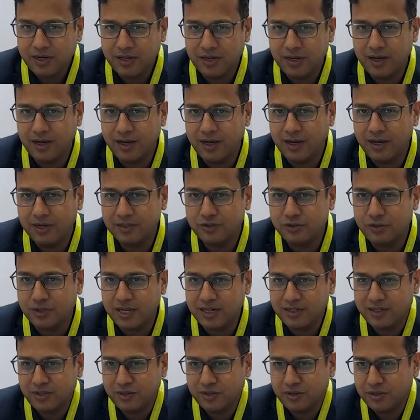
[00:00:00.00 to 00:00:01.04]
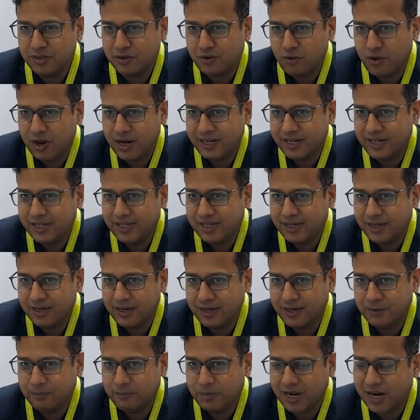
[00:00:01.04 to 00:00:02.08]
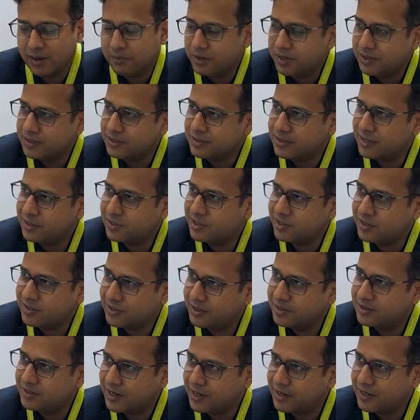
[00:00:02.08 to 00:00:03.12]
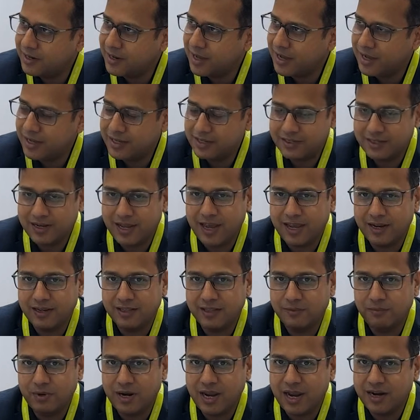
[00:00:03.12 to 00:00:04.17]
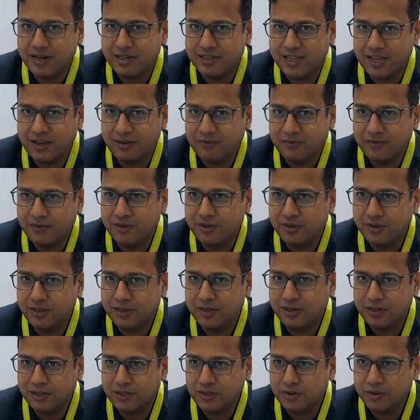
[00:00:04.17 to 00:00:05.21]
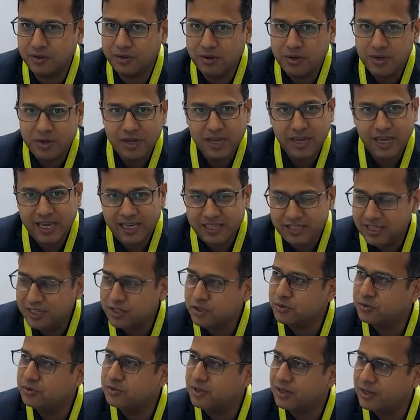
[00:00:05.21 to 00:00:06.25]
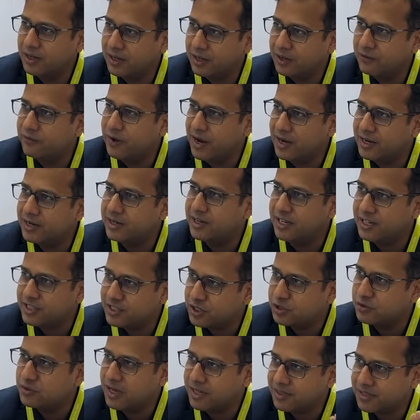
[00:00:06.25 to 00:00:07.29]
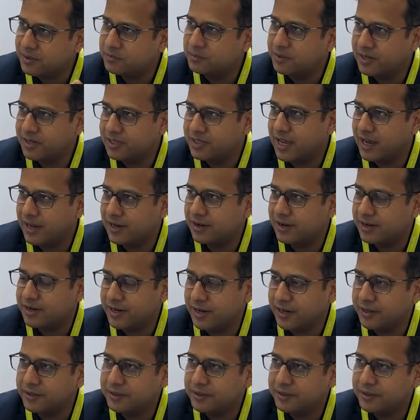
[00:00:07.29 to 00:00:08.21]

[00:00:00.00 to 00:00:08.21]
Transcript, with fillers: uh, so that, you know, the quality uh, parameters are standardized and the brands have, uh, you know, easy to uh, find it easy to accept the recycled content.